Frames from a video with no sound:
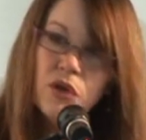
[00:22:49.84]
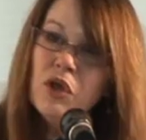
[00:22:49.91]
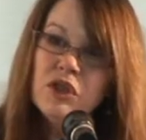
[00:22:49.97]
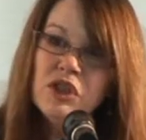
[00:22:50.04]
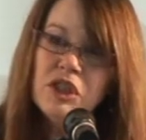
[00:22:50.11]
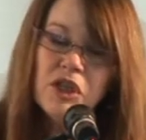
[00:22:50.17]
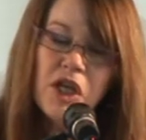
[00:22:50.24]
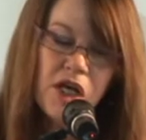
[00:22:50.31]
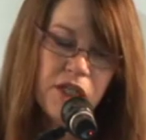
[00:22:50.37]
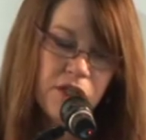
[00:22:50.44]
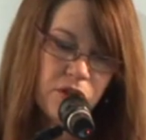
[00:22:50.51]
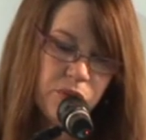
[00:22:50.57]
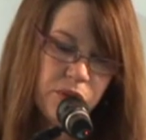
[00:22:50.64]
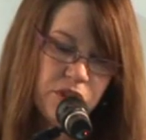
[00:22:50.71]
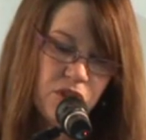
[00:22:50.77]
Though
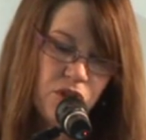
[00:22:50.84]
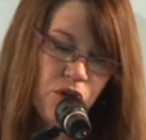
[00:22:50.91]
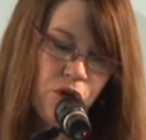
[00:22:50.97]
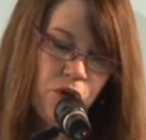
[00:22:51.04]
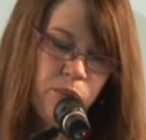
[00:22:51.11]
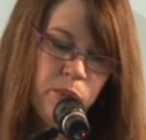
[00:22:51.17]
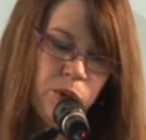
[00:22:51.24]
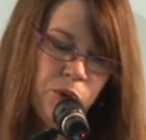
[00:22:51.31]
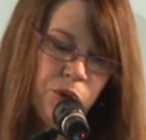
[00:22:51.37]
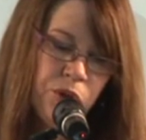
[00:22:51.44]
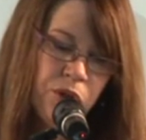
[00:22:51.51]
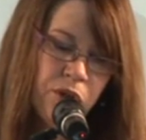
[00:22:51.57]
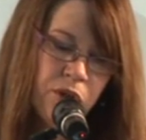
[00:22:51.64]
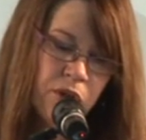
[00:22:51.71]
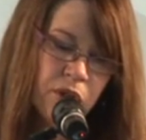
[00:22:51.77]
tonight there is no
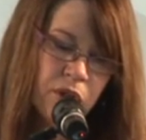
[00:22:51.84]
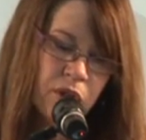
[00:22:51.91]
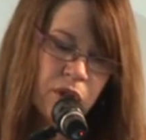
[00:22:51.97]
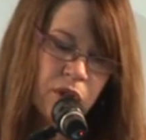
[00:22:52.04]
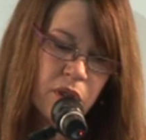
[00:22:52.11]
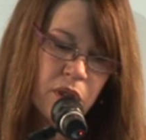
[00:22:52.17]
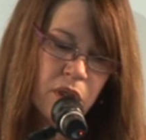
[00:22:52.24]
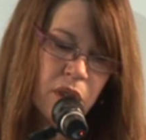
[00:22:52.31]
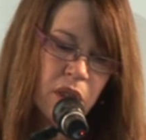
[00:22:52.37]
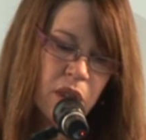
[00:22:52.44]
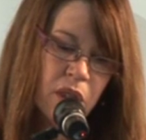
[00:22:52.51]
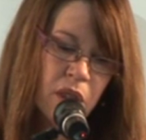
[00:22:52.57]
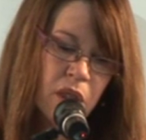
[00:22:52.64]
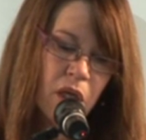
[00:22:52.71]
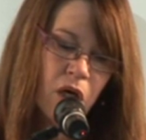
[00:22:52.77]
moon,
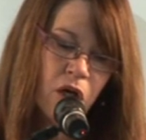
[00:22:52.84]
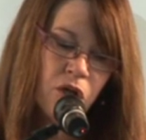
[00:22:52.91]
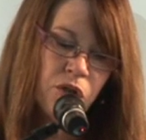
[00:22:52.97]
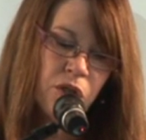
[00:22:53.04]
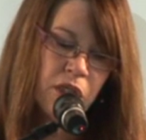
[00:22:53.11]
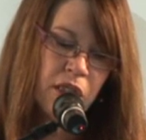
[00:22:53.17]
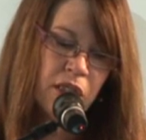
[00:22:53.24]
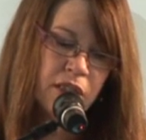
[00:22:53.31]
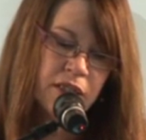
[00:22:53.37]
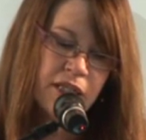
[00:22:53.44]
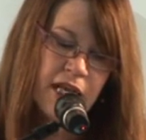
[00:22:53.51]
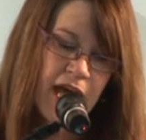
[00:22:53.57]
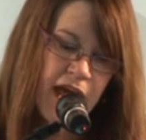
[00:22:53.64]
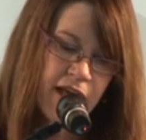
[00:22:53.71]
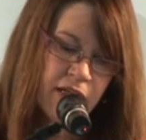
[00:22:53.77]
only
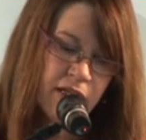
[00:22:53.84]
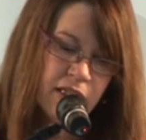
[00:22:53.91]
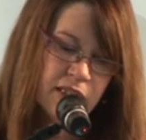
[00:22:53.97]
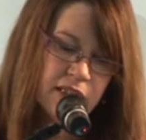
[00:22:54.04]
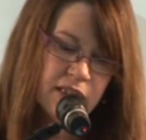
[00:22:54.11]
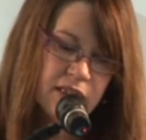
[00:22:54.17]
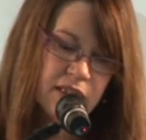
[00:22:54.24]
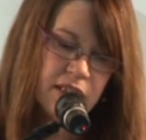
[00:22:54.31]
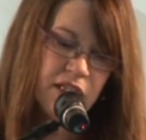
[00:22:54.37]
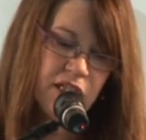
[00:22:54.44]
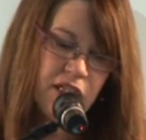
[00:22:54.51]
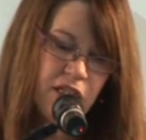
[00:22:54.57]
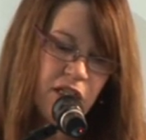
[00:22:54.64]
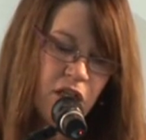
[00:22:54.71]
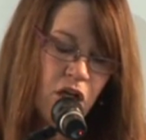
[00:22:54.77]
an endless
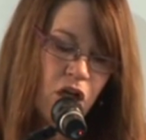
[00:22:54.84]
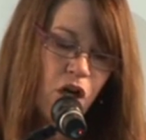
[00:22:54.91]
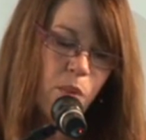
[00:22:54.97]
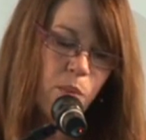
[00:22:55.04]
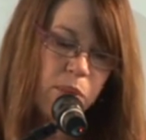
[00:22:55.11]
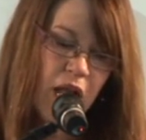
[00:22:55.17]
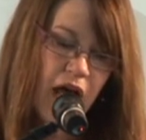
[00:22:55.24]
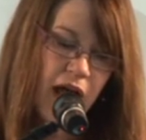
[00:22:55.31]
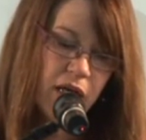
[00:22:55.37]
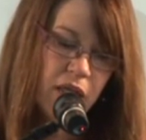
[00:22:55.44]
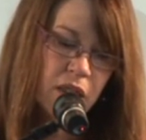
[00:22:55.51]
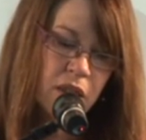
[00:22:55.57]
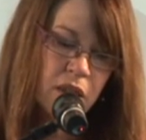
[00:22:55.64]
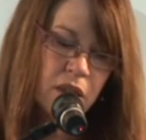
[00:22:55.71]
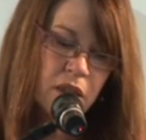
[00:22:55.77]
sea,
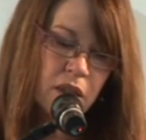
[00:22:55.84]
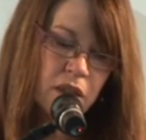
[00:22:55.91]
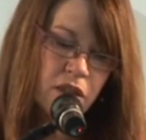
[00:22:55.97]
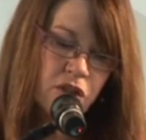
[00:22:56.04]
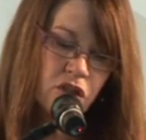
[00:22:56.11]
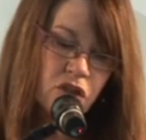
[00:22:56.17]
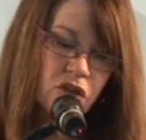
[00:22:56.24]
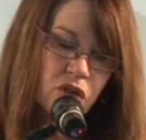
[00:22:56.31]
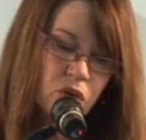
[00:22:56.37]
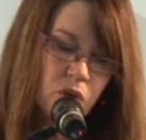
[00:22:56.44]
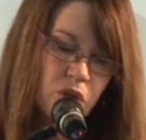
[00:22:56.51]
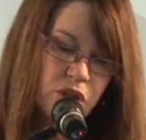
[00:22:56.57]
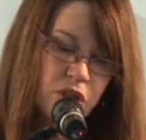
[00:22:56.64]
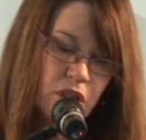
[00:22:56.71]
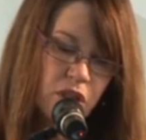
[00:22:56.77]
black as a
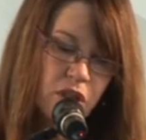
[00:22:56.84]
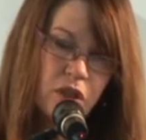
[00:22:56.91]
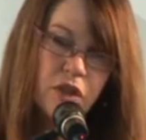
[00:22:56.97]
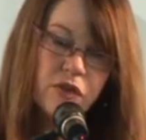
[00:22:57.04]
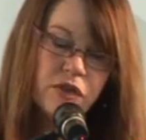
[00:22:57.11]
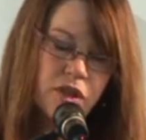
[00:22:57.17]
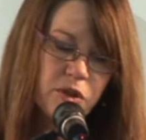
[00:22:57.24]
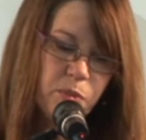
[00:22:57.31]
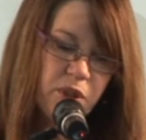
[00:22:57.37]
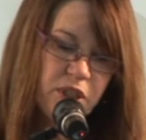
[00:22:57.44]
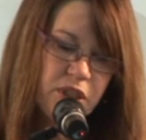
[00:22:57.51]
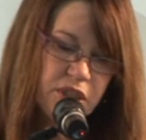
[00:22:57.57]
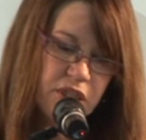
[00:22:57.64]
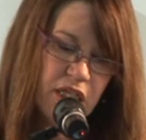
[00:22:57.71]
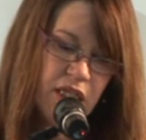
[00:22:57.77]
saucer of
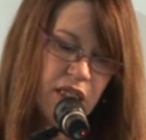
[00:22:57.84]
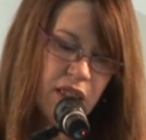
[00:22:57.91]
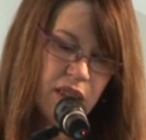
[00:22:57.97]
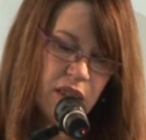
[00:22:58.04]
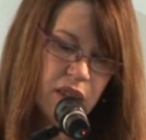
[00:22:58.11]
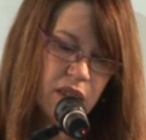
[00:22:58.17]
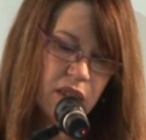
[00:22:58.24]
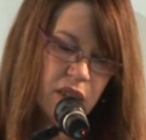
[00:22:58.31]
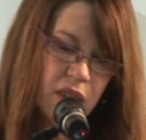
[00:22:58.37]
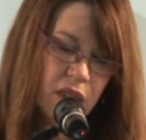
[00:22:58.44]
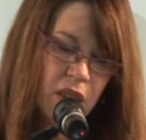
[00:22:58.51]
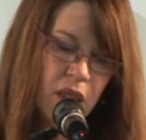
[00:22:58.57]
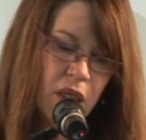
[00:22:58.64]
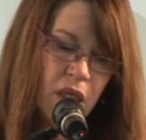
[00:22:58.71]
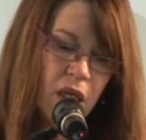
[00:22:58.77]
spilt ink,
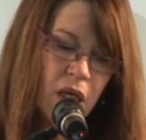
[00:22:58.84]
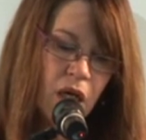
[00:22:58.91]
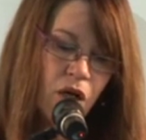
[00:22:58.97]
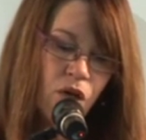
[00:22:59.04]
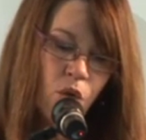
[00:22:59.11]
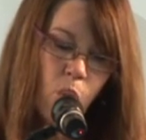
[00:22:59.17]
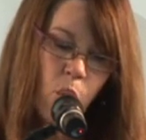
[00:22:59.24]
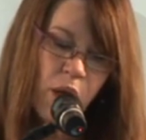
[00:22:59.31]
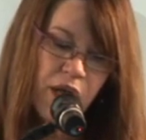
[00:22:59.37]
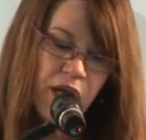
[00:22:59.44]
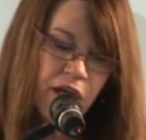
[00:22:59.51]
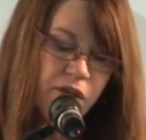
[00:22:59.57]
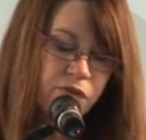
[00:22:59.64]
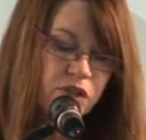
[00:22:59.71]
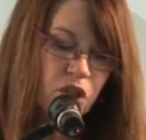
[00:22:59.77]
and
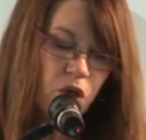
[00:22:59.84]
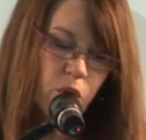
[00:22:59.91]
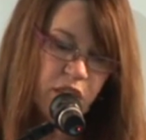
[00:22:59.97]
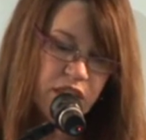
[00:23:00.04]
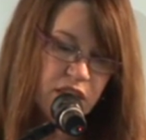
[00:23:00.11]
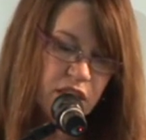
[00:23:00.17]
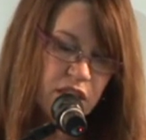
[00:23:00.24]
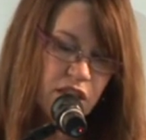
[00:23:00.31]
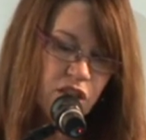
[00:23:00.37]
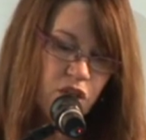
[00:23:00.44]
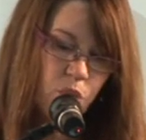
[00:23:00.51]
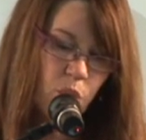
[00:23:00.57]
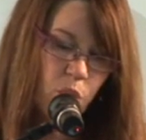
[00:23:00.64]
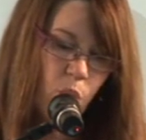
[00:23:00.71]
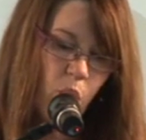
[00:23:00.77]
waves
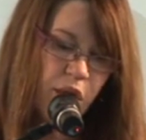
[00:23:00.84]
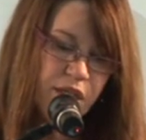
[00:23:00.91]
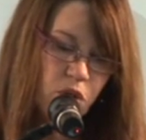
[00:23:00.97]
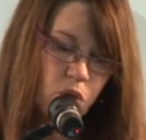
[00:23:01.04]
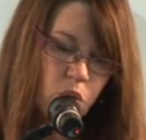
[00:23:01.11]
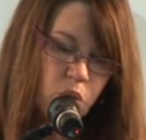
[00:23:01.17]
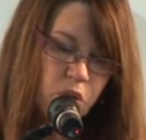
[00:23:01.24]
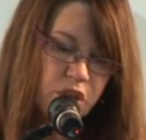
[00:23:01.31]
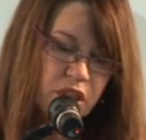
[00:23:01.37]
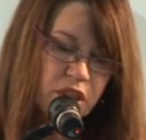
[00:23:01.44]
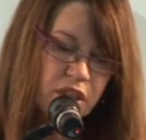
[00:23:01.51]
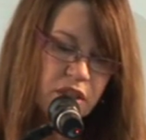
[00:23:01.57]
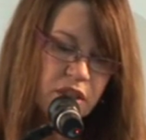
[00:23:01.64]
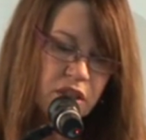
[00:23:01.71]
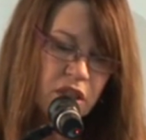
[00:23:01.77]
crested with white
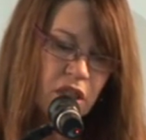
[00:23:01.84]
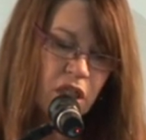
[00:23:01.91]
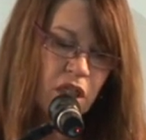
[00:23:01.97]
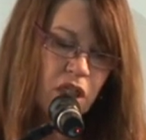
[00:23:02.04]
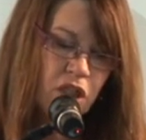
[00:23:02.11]
horses